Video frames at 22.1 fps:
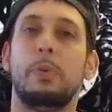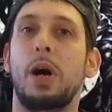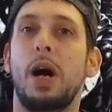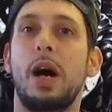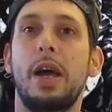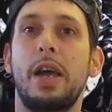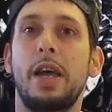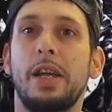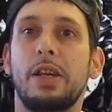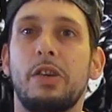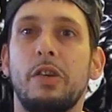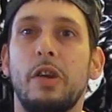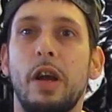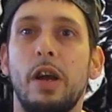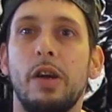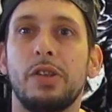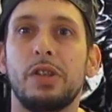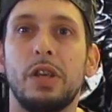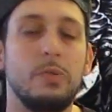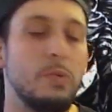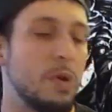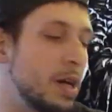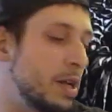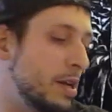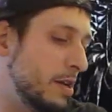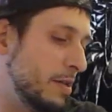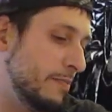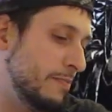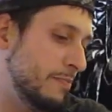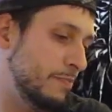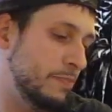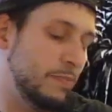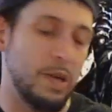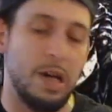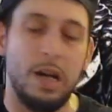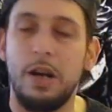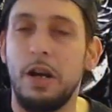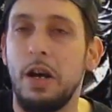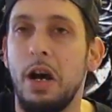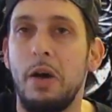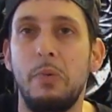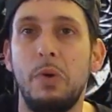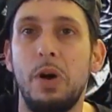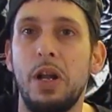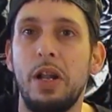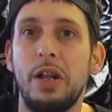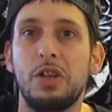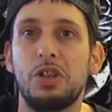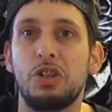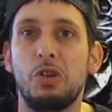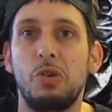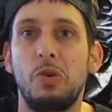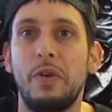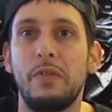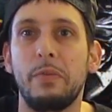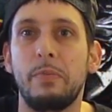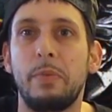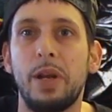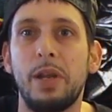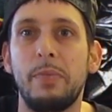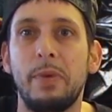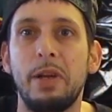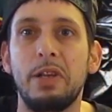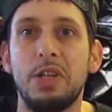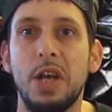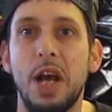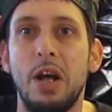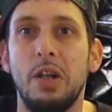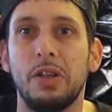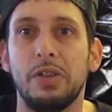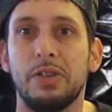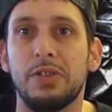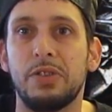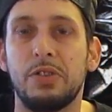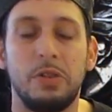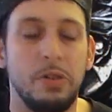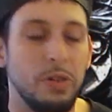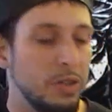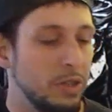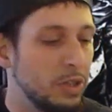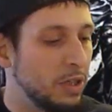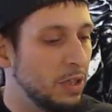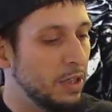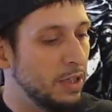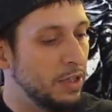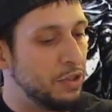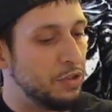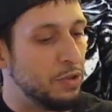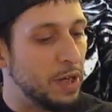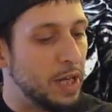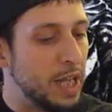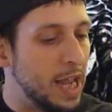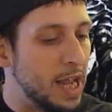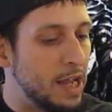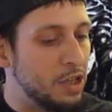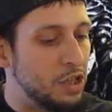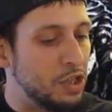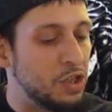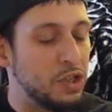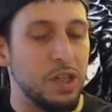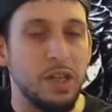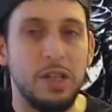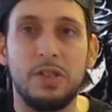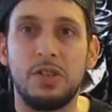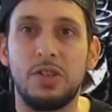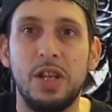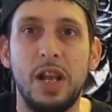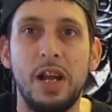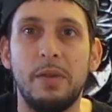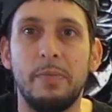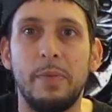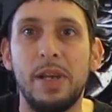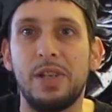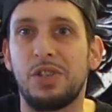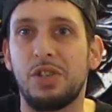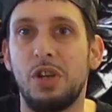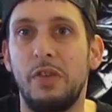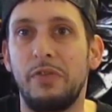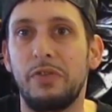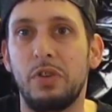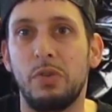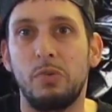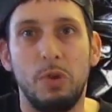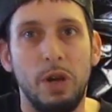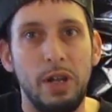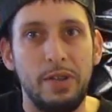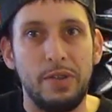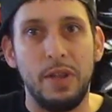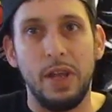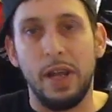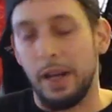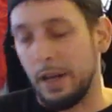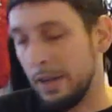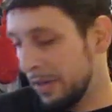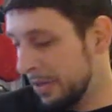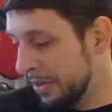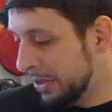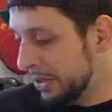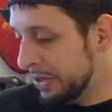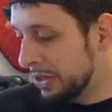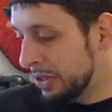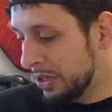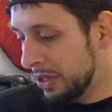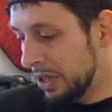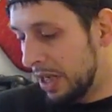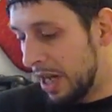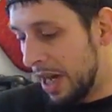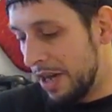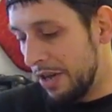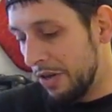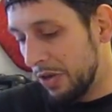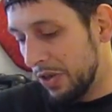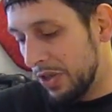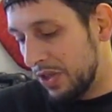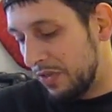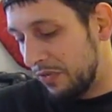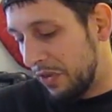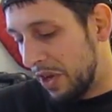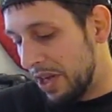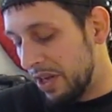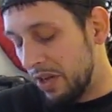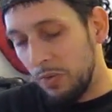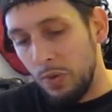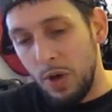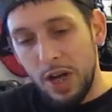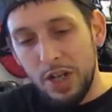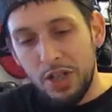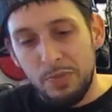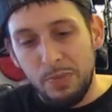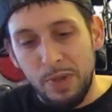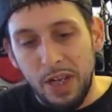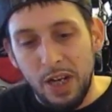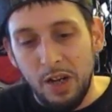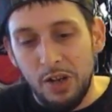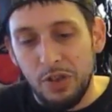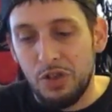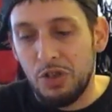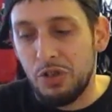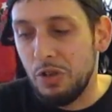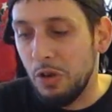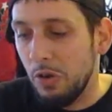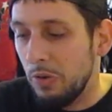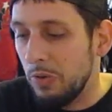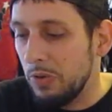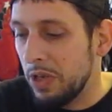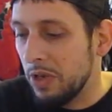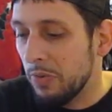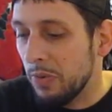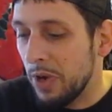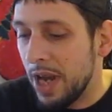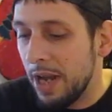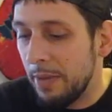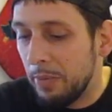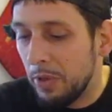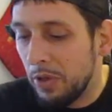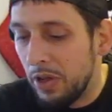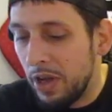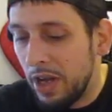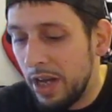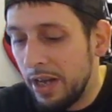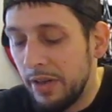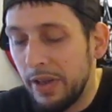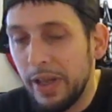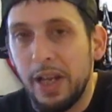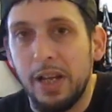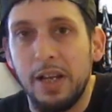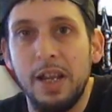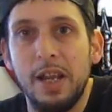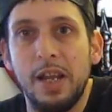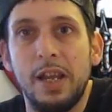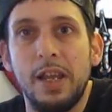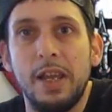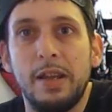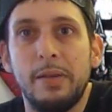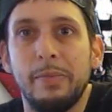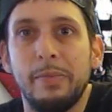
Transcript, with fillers: pothead crowds. I want to I want to show everybody my talents. So I can't just center myself to one thing. I know it's fun to watch me get all stoned and ramble on like an idiot,